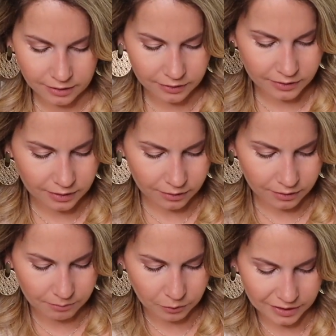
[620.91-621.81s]
There's
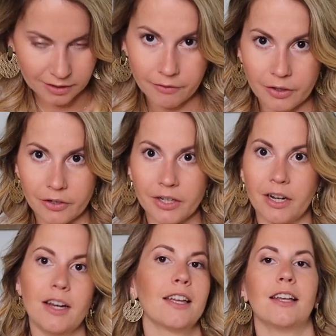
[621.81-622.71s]
still more stuff under
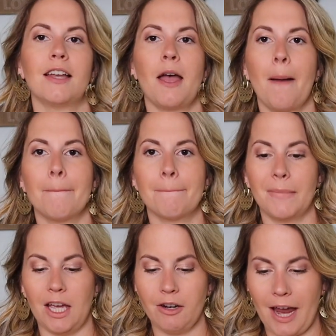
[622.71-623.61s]
here.
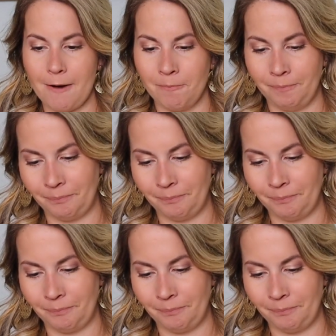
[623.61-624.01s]
Okay.